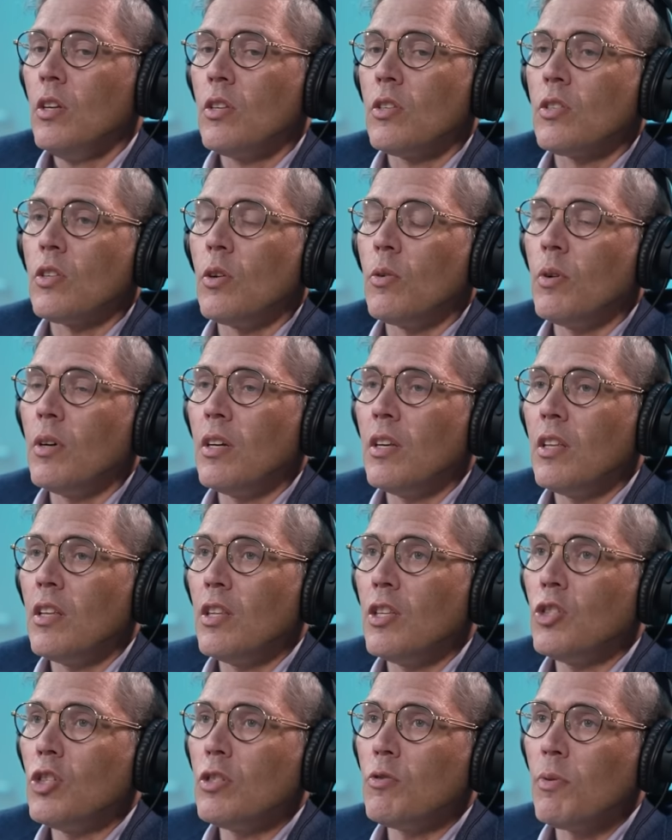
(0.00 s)
So
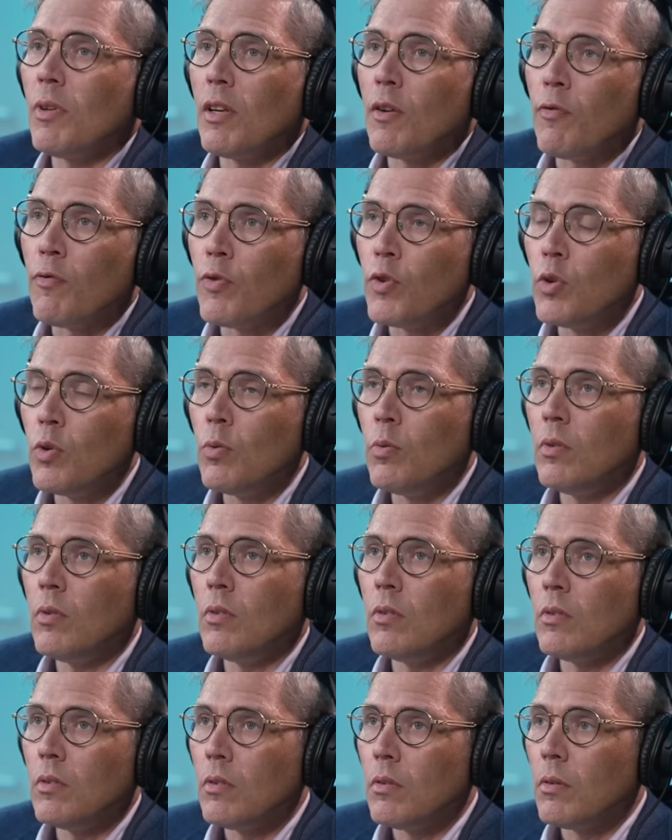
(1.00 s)
there's just really a few
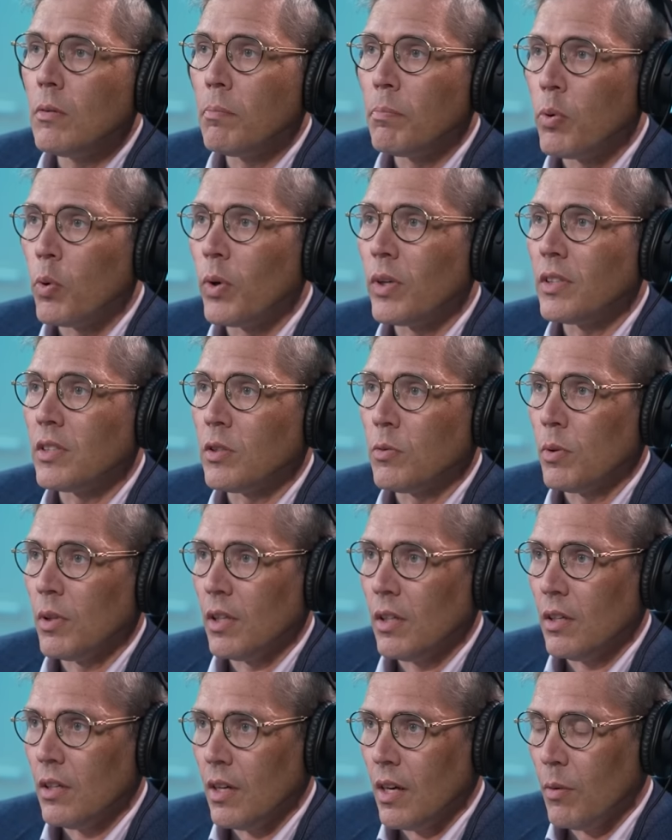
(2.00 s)
points to
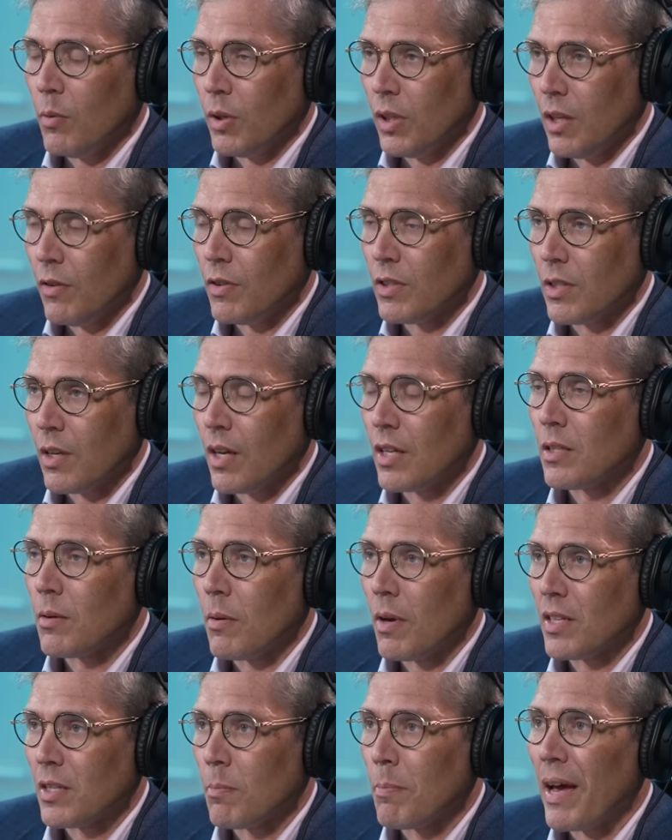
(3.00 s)
really I want to give as, as, a,
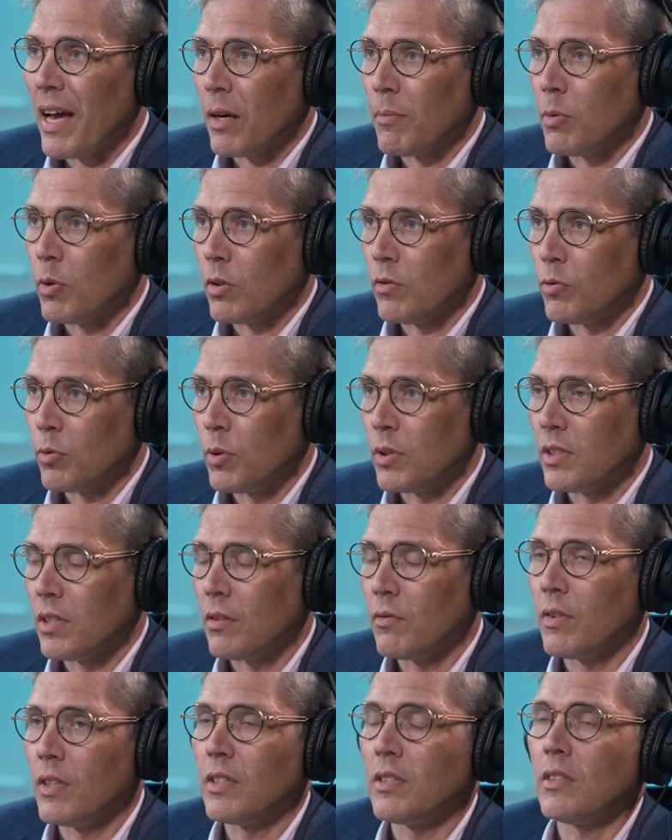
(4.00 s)
as a backbone for real estate
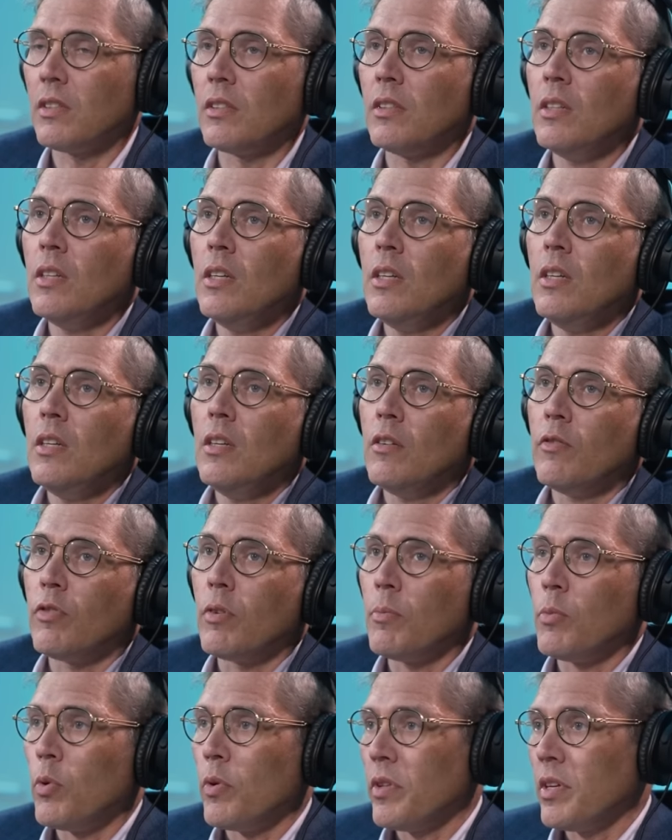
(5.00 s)
investing
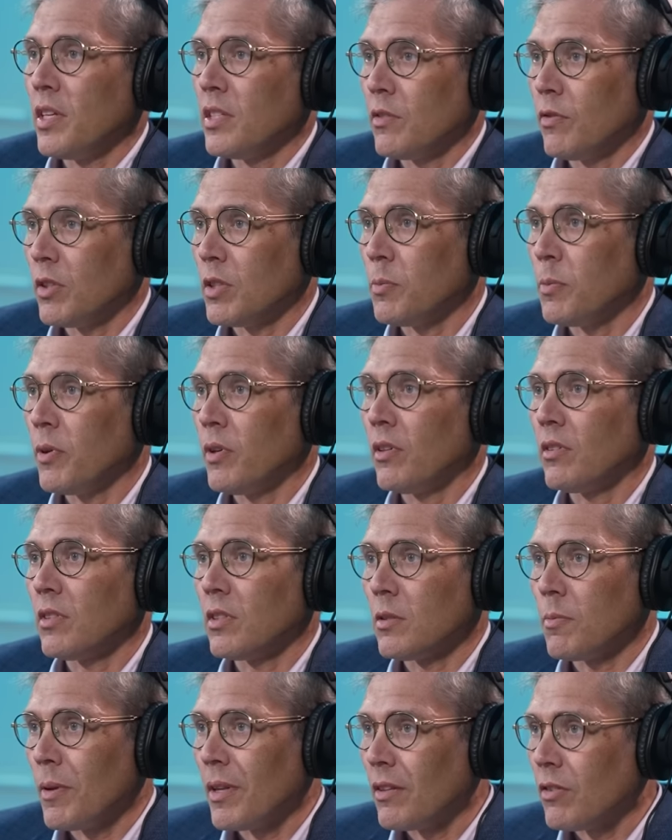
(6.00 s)
from all the years of experience
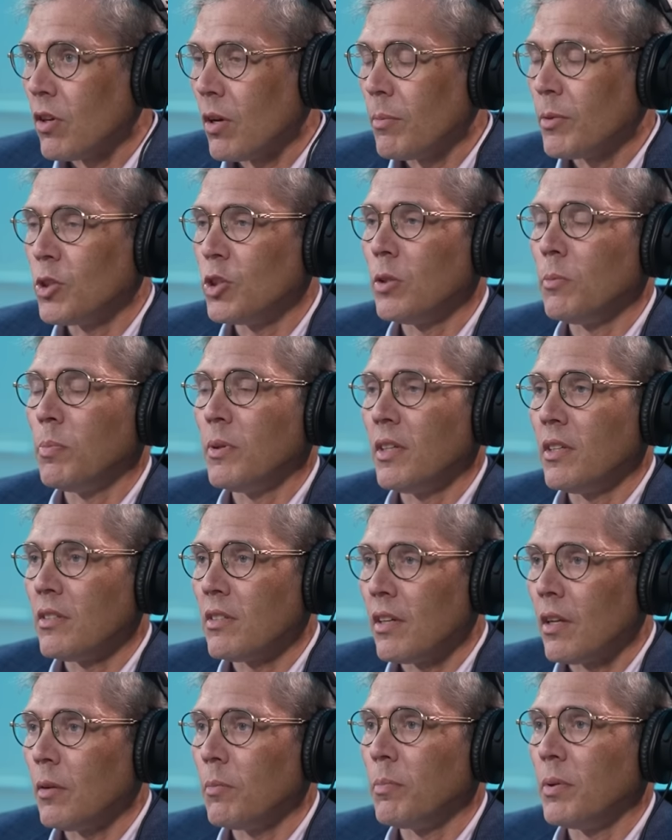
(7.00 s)
and spending time with GPs
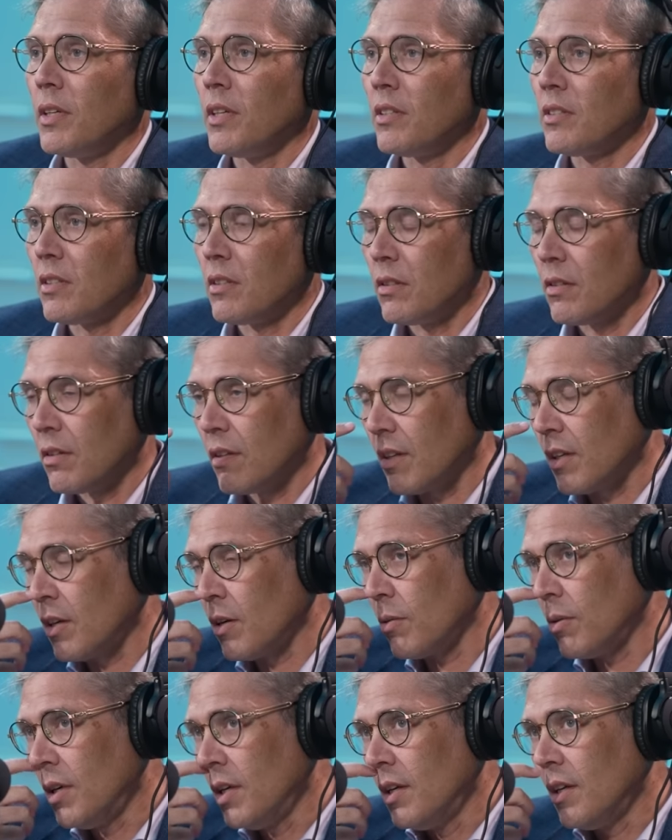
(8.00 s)
and LPs. And, you
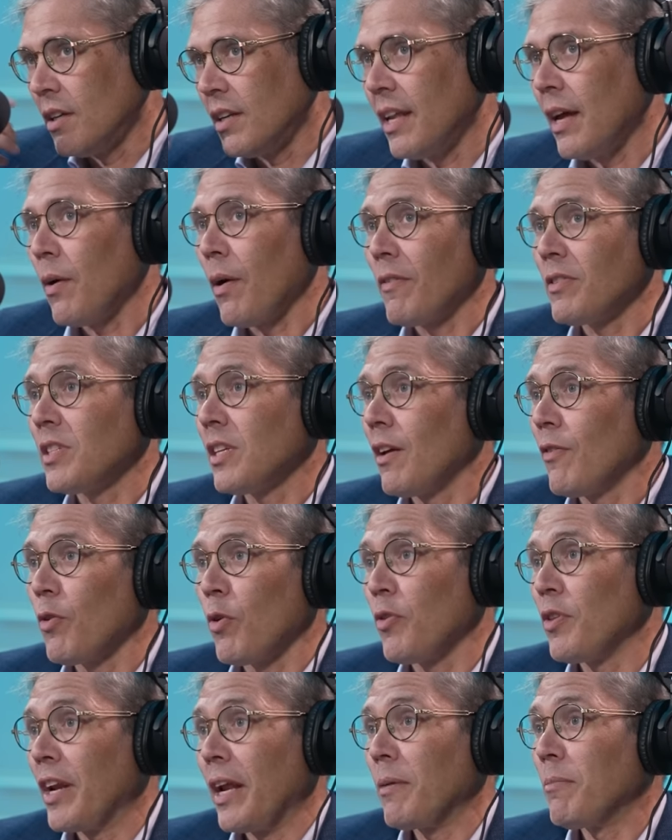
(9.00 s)
know, now obviously
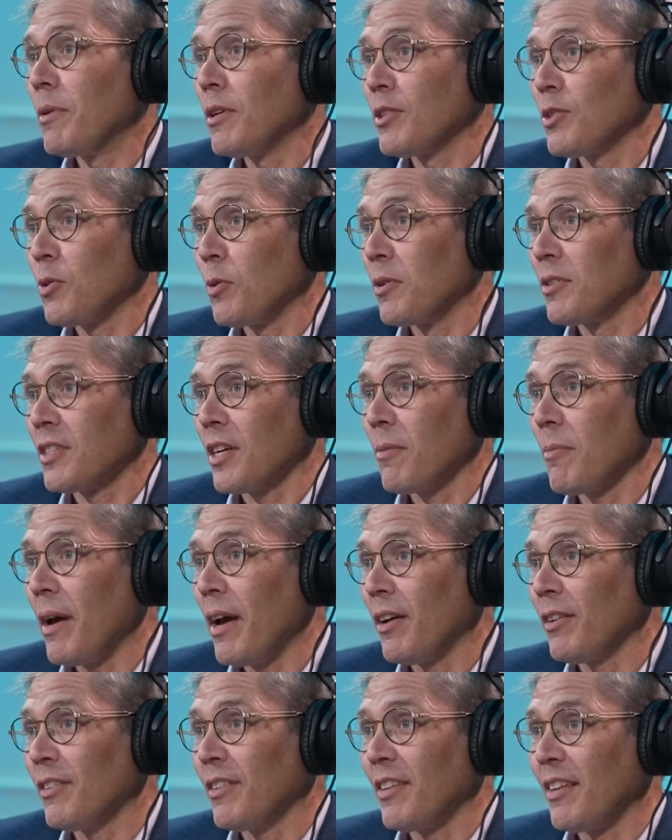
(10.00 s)
all the nightmare stories come
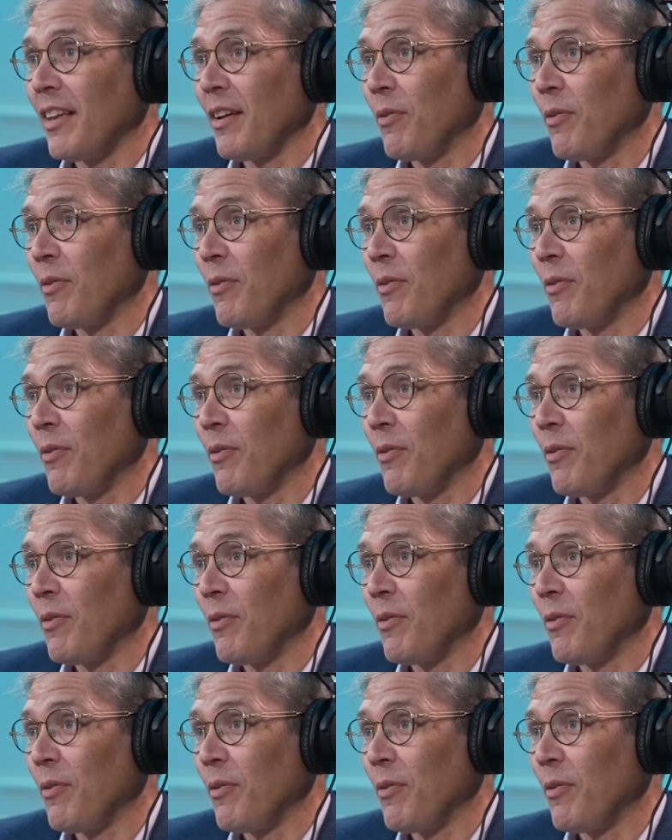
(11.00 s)
out.